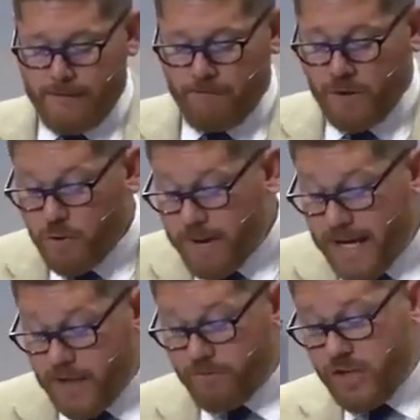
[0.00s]
The
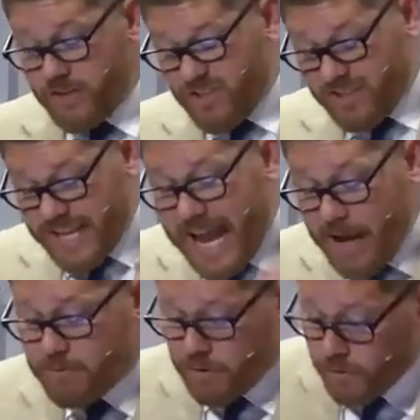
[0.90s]
humanity of Jesus is
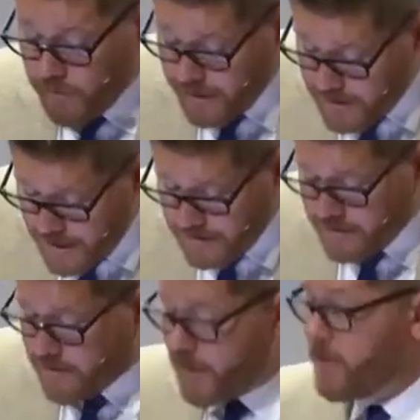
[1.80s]
absolutely
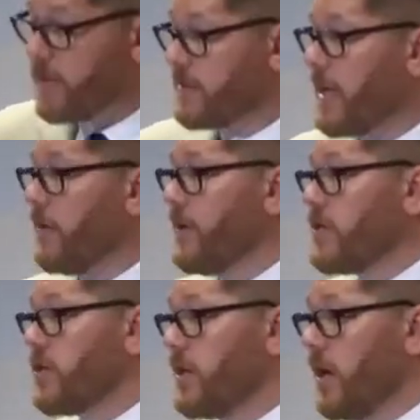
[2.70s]
necessary to the
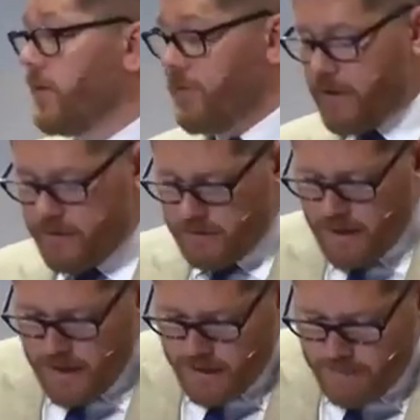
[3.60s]
salvation of his
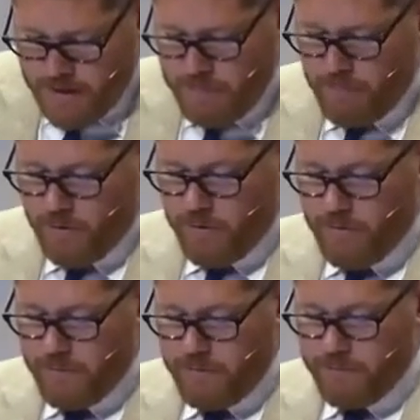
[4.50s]
people.
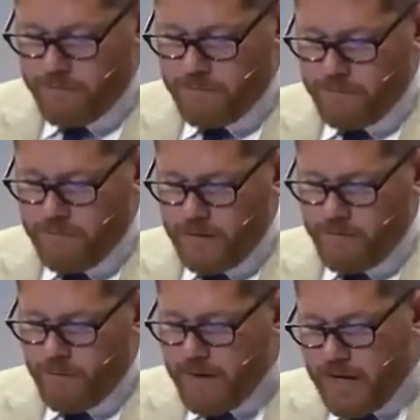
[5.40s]

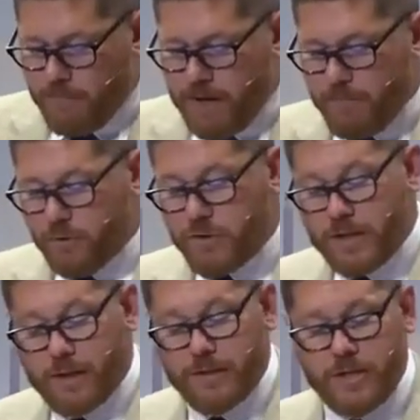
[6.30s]
For many people,
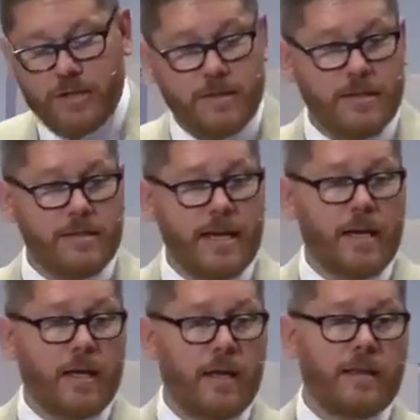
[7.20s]
Jesus is like
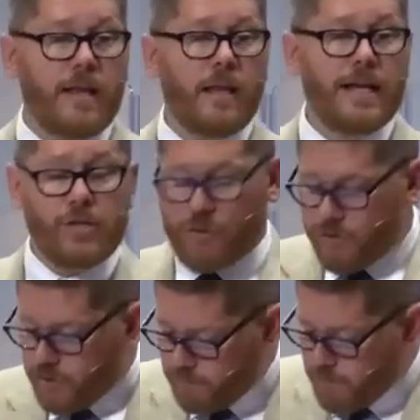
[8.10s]
a, a theological
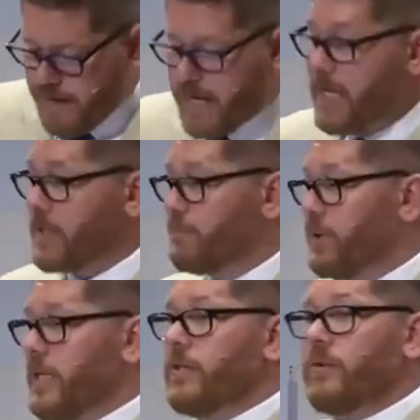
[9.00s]
superman. He gets
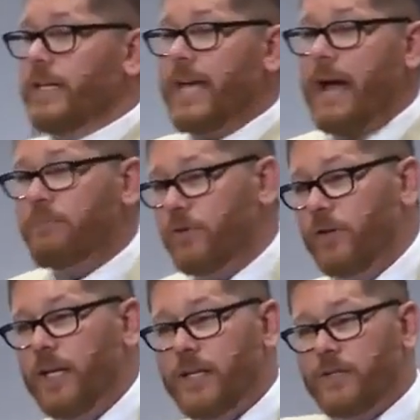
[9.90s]
put into a capsule
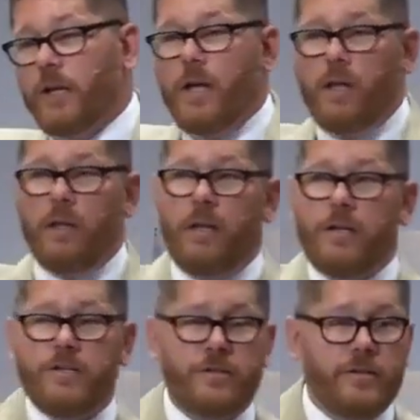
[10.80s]
and he gets
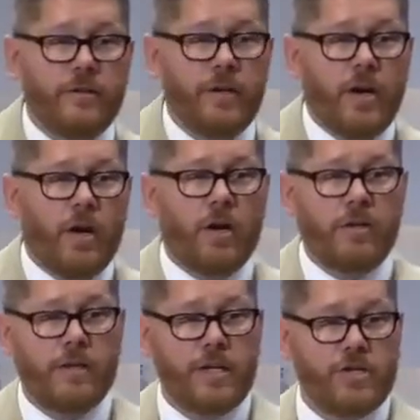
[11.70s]
launched to
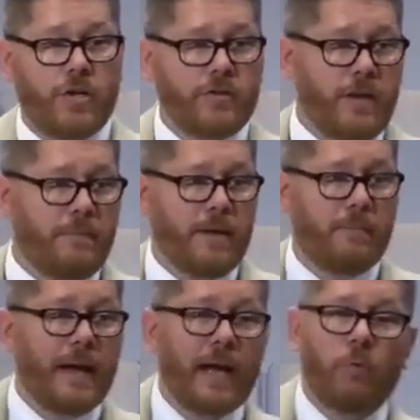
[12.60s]
earth and he shows up in a
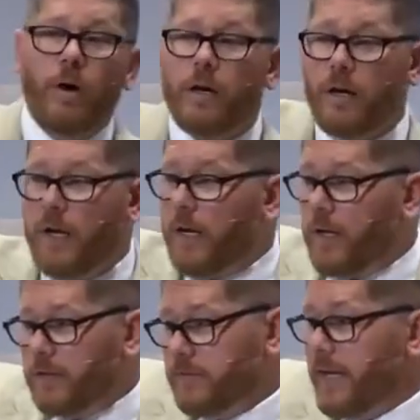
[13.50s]
backwater
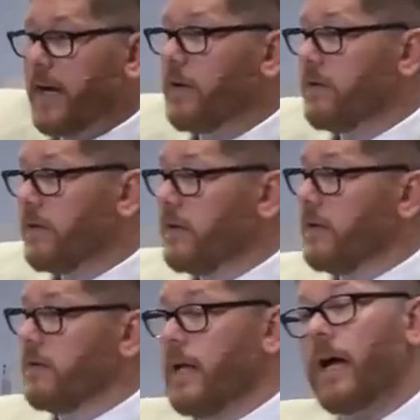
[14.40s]
town,
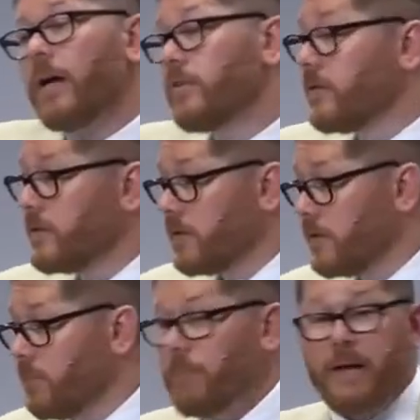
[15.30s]
not
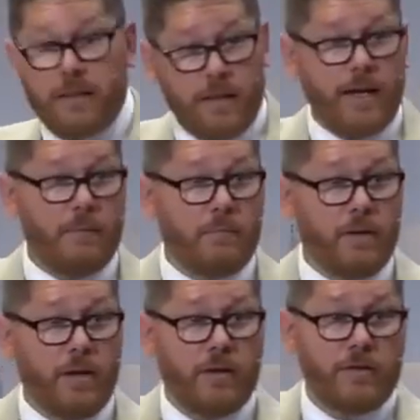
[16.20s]
Hutchinson, but Bethlehem.
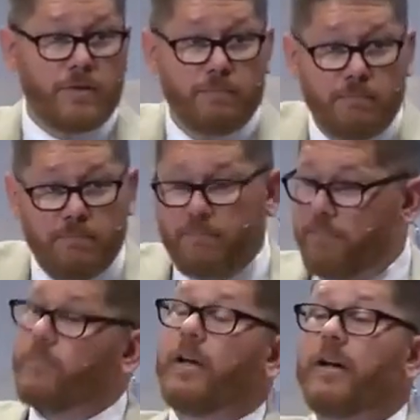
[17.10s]
You know, just
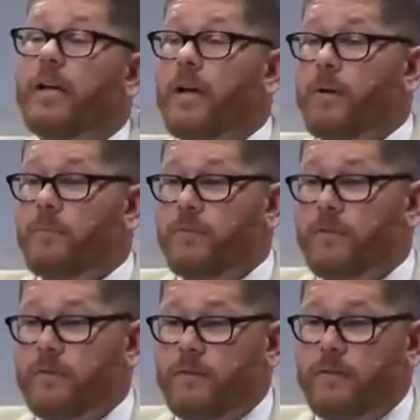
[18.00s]
here he
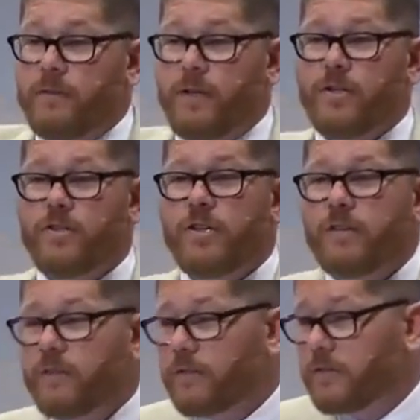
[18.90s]
comes. There's
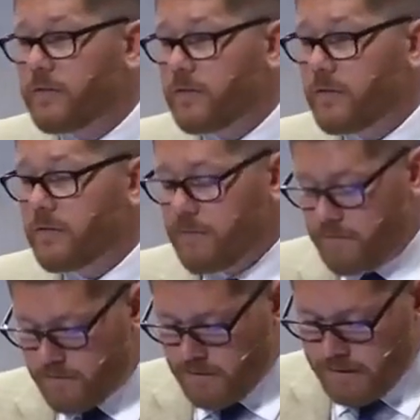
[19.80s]
Jesus.
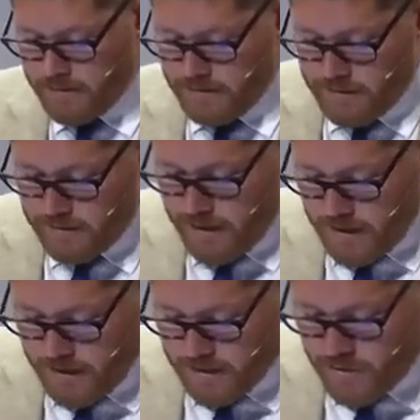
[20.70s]
That's, that's not it.